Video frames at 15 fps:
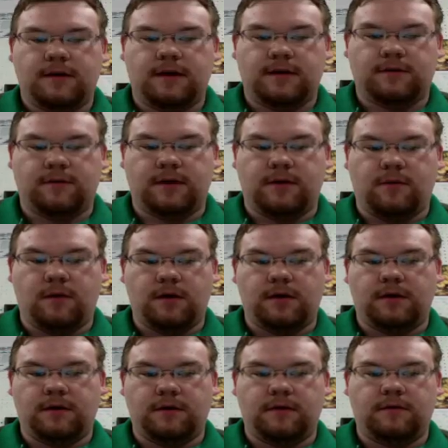That's what you
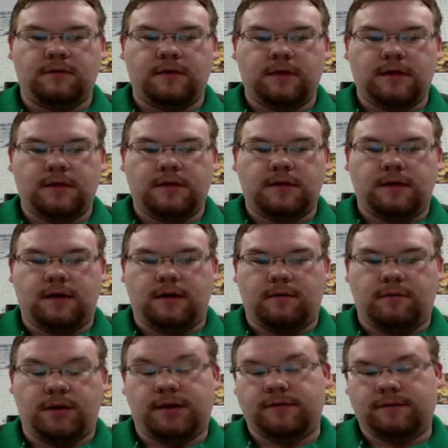wanted to do.
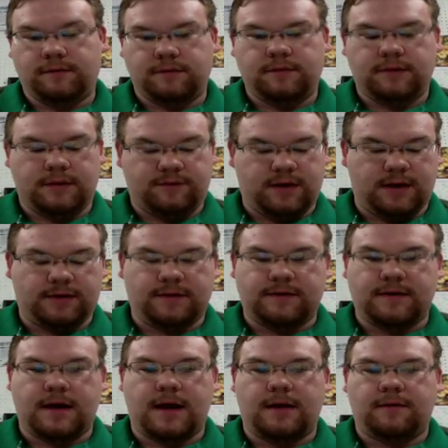But in fact,
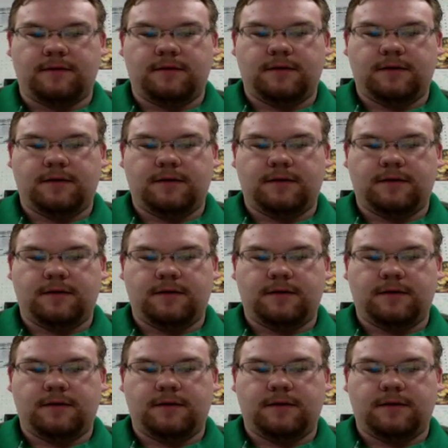it's not.